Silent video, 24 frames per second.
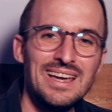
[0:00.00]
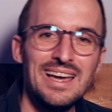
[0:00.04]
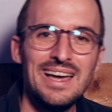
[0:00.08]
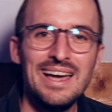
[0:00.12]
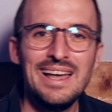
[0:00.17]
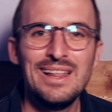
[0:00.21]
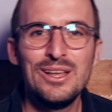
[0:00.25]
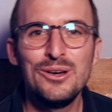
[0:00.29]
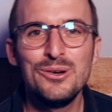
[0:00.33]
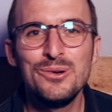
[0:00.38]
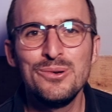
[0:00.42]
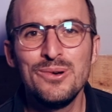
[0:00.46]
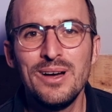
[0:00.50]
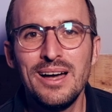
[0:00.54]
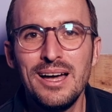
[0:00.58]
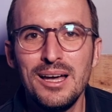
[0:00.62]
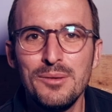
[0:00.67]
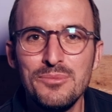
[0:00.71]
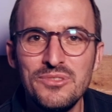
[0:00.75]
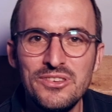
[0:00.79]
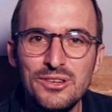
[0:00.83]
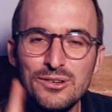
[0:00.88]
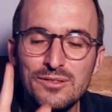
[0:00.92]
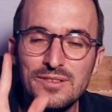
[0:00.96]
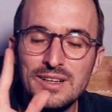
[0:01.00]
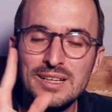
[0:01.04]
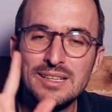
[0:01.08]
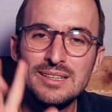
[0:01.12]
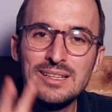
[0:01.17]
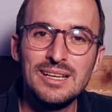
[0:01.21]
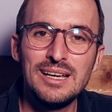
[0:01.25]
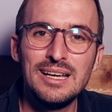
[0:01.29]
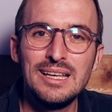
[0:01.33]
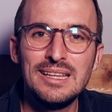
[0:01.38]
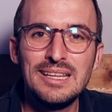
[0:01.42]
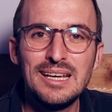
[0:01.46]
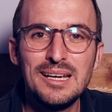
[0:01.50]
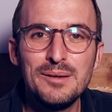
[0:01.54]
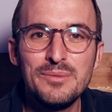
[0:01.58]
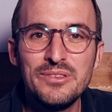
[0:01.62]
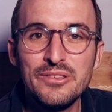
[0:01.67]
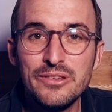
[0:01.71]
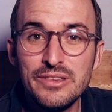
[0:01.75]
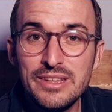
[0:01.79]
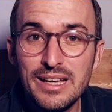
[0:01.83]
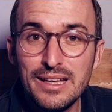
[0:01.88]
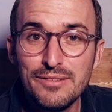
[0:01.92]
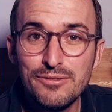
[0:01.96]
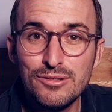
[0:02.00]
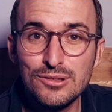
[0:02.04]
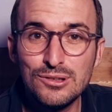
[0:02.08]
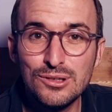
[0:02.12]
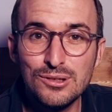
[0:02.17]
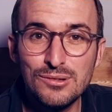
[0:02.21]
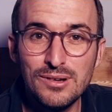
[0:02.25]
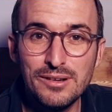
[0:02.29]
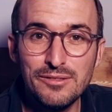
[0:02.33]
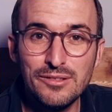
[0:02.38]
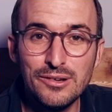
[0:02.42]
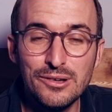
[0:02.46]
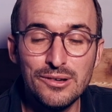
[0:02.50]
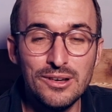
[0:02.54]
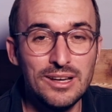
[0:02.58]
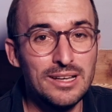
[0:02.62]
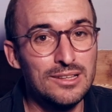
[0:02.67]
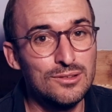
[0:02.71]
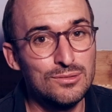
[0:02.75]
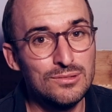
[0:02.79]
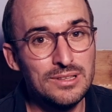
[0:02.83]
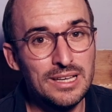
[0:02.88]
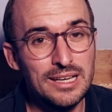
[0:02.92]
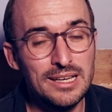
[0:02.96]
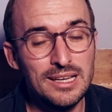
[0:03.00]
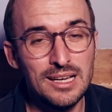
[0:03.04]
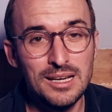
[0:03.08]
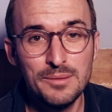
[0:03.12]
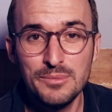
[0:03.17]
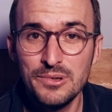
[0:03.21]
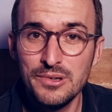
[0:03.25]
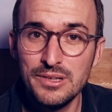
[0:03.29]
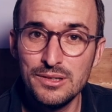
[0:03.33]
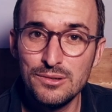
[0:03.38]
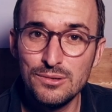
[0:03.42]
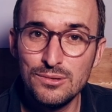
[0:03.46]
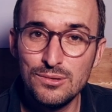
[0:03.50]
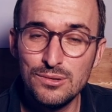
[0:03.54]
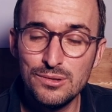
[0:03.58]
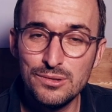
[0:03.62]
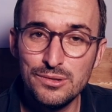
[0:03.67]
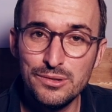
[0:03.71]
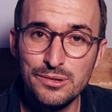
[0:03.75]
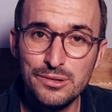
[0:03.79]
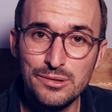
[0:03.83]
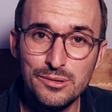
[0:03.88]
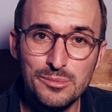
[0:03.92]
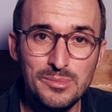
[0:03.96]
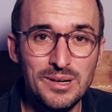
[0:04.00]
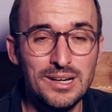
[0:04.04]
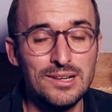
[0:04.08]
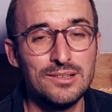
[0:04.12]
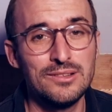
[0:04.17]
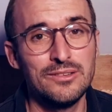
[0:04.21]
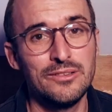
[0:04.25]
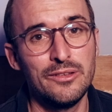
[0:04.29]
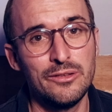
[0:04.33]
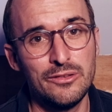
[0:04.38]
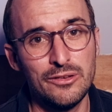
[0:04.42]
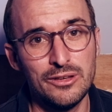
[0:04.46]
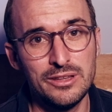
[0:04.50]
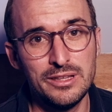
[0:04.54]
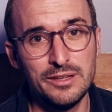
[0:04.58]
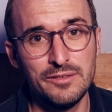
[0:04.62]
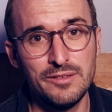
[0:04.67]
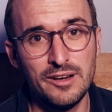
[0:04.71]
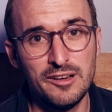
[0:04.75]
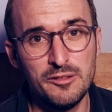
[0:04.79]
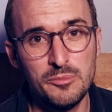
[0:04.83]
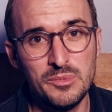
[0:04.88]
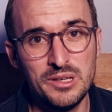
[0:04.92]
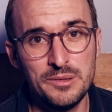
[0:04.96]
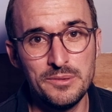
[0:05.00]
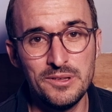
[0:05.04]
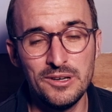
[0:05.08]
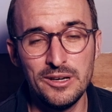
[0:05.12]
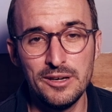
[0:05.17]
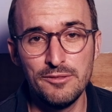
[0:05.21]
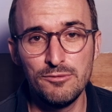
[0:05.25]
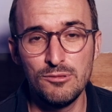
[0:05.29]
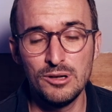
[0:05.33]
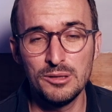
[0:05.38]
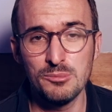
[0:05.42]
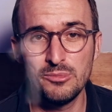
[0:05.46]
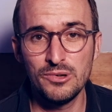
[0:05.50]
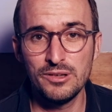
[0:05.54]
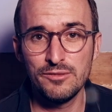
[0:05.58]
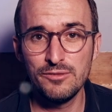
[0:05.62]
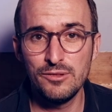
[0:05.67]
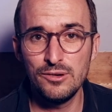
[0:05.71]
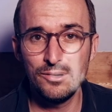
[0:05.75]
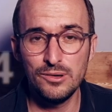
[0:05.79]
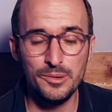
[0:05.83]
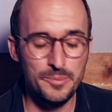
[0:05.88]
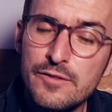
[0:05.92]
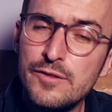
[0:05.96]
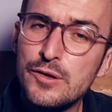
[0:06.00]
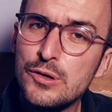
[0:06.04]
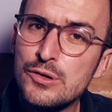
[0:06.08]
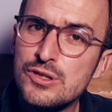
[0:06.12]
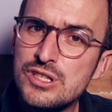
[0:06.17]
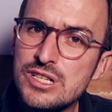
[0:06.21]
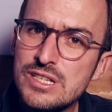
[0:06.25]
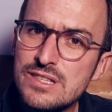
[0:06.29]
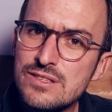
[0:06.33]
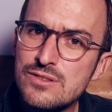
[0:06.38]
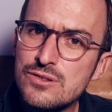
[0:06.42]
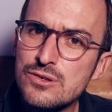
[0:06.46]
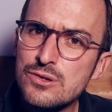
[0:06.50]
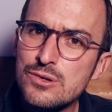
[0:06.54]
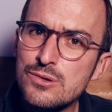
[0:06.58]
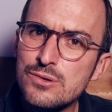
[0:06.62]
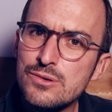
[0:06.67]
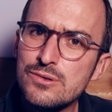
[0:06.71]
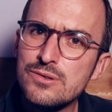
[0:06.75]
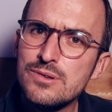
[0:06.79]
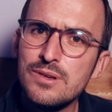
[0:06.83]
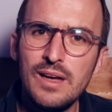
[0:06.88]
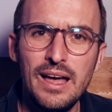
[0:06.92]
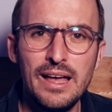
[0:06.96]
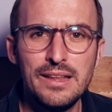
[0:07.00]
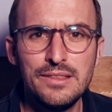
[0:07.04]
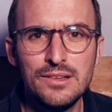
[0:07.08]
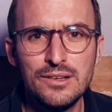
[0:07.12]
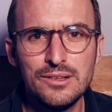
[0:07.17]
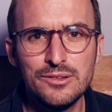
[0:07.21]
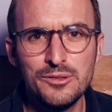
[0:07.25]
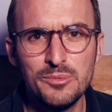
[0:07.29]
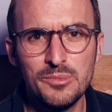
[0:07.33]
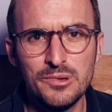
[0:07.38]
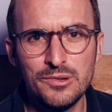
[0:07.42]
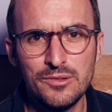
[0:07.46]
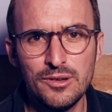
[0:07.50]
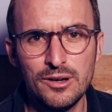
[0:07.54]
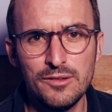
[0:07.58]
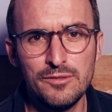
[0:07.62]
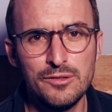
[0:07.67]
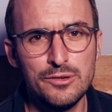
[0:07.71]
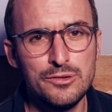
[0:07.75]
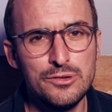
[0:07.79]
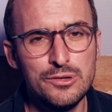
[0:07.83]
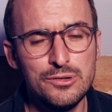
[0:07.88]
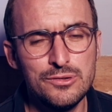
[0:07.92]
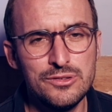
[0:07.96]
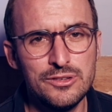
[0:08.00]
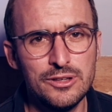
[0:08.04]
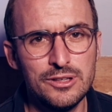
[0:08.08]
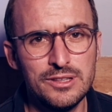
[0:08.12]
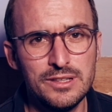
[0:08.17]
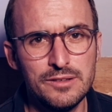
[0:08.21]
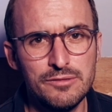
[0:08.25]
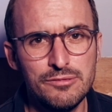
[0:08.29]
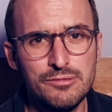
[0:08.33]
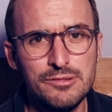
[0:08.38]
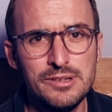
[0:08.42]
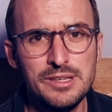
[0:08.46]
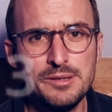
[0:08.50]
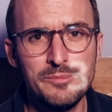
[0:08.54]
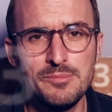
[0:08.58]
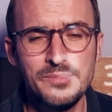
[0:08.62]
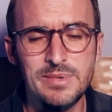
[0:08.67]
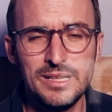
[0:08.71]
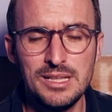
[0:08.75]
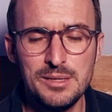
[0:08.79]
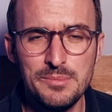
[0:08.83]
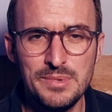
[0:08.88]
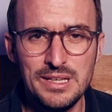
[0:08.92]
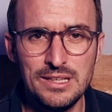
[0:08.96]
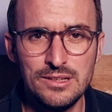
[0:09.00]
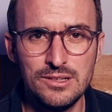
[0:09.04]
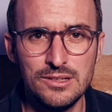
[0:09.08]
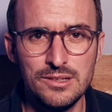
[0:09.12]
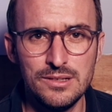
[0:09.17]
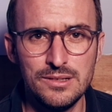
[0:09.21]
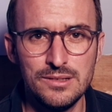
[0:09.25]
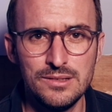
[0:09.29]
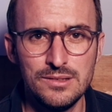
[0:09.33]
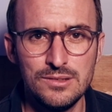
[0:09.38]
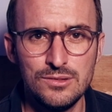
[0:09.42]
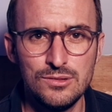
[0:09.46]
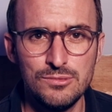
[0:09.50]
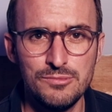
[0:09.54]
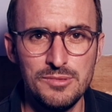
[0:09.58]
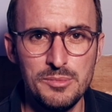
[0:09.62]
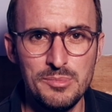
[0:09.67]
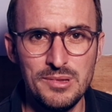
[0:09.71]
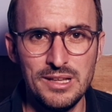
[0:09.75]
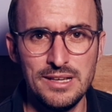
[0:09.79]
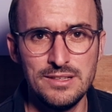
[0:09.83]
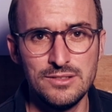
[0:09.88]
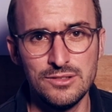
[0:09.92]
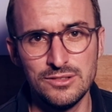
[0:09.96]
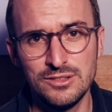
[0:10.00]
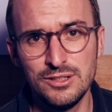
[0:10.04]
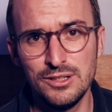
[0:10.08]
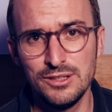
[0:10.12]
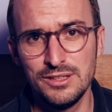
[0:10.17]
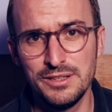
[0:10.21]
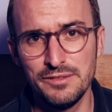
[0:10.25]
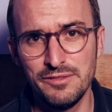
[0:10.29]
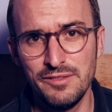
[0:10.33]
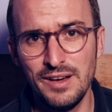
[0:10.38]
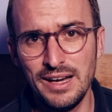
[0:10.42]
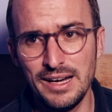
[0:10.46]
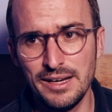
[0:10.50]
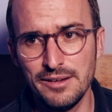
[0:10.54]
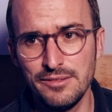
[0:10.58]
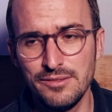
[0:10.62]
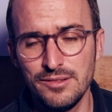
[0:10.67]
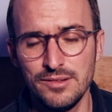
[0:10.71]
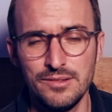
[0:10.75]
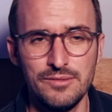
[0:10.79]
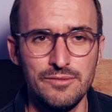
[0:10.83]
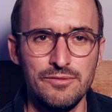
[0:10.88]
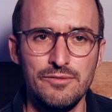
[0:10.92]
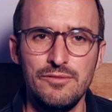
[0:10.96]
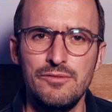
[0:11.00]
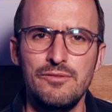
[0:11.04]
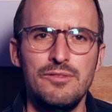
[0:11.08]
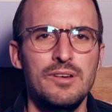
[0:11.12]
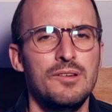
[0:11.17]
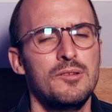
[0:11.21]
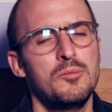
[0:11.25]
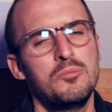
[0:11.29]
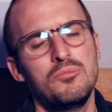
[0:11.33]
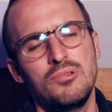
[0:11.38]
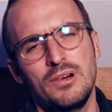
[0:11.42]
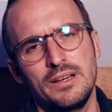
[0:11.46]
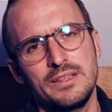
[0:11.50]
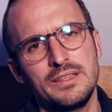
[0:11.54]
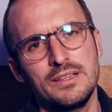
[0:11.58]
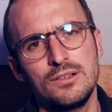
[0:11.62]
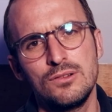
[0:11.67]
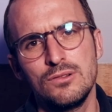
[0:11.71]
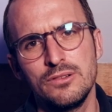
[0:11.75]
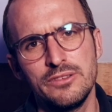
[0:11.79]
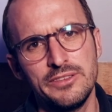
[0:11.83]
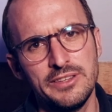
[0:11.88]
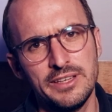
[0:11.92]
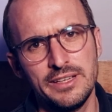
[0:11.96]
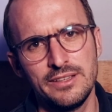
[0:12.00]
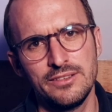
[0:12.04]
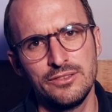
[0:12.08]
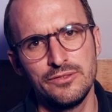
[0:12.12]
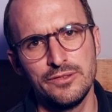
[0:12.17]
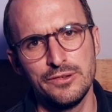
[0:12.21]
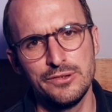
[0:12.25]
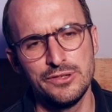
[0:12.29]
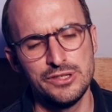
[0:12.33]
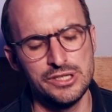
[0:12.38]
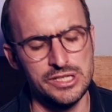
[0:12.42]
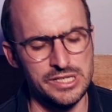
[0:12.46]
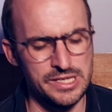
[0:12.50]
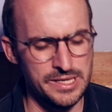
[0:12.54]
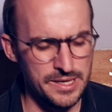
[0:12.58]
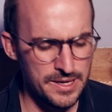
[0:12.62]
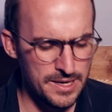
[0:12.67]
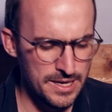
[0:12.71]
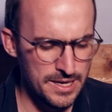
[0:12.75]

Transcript: Hello, I'm Sylvan and I'm the dad photographer, and today I'm going to talk to you about the 35mm f1.4. Fuji's new announcement of a new 33mm to replace the 35. Very practical, thanks Fuji.